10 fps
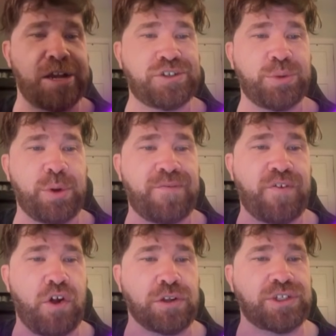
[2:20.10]
True or
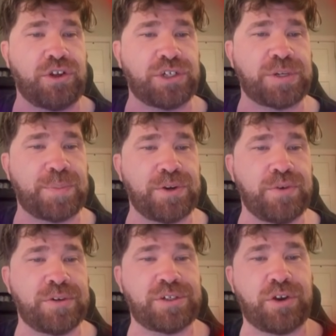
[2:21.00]
false?
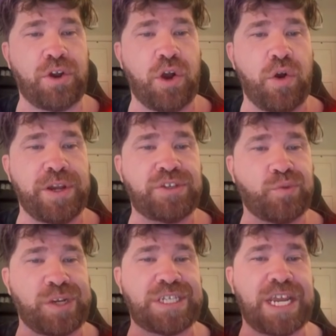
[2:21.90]
Entrepreneurs are always risk